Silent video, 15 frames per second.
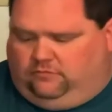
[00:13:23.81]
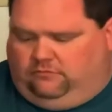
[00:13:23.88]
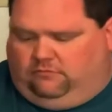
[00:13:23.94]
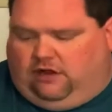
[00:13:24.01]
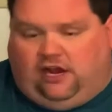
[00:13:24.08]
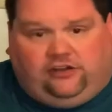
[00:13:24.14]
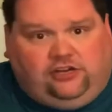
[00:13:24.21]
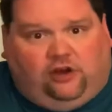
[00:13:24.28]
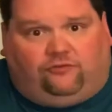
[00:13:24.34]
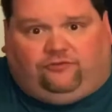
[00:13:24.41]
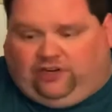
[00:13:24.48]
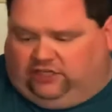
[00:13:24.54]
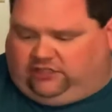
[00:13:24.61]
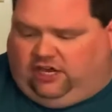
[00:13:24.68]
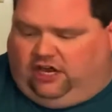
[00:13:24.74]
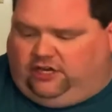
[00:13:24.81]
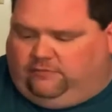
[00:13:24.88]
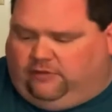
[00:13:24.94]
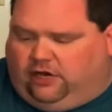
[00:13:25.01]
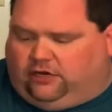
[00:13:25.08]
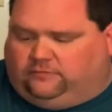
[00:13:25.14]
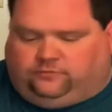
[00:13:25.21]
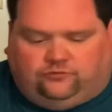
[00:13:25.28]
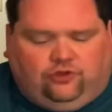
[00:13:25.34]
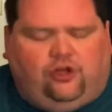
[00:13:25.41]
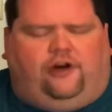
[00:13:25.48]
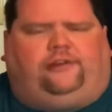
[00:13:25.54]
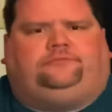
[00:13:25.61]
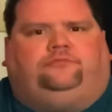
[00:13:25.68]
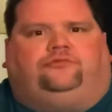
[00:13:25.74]
And don't forget the honey butter.
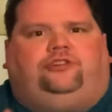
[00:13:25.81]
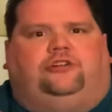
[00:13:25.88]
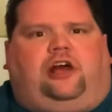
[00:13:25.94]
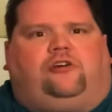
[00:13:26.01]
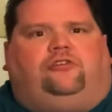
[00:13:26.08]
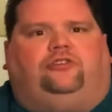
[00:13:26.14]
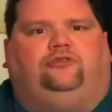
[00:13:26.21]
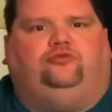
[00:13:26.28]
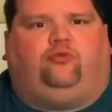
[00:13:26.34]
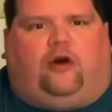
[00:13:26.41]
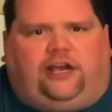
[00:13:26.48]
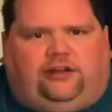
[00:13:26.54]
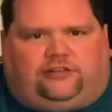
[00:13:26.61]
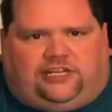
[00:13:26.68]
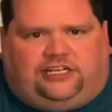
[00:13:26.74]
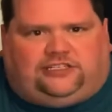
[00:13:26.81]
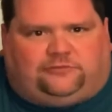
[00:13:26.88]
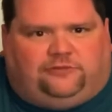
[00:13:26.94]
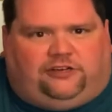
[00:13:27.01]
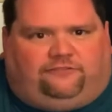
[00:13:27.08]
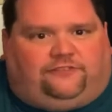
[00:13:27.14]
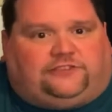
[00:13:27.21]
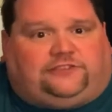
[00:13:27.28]
Look, you're not going to lose weight at Taste of Memphis.